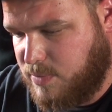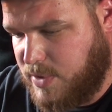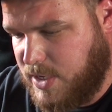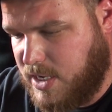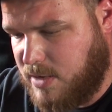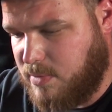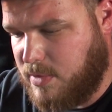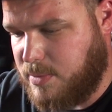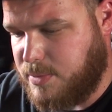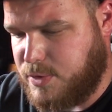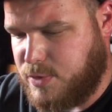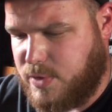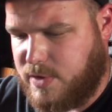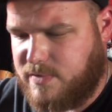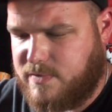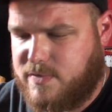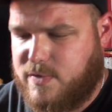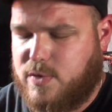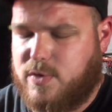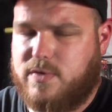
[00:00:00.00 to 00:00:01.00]
pick them up between
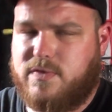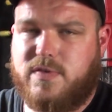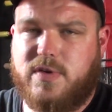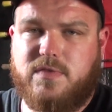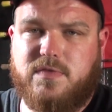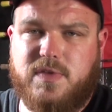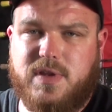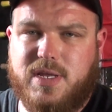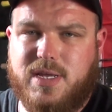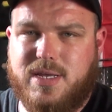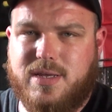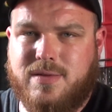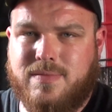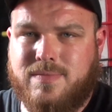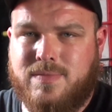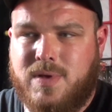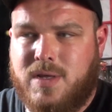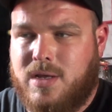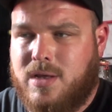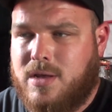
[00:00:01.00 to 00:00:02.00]
$450 and
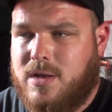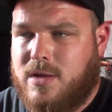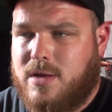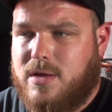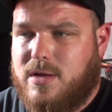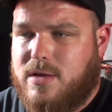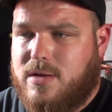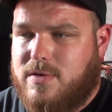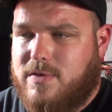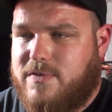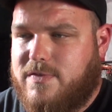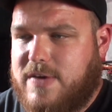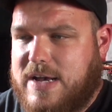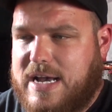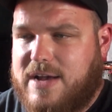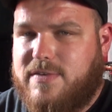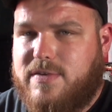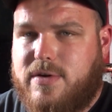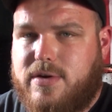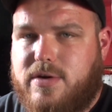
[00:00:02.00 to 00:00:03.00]

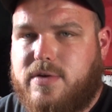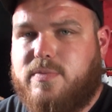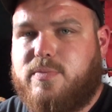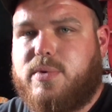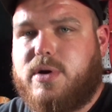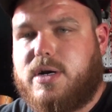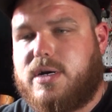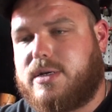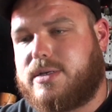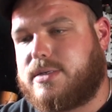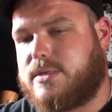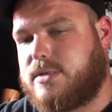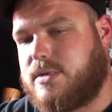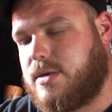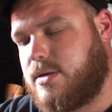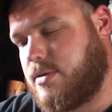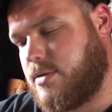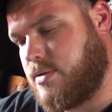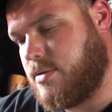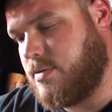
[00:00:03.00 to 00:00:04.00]
$500
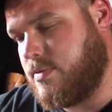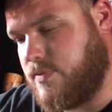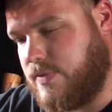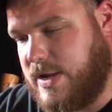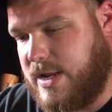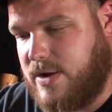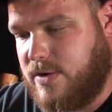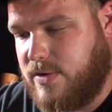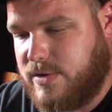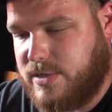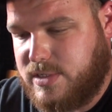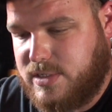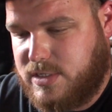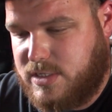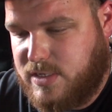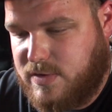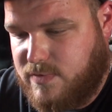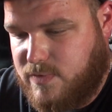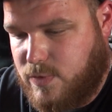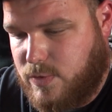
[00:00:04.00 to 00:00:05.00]
now because the
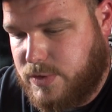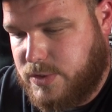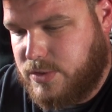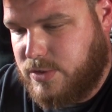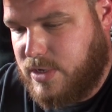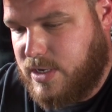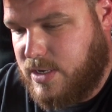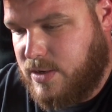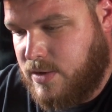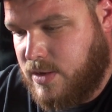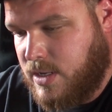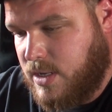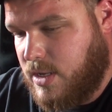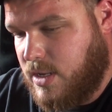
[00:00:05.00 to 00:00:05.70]
Gen 4s are out.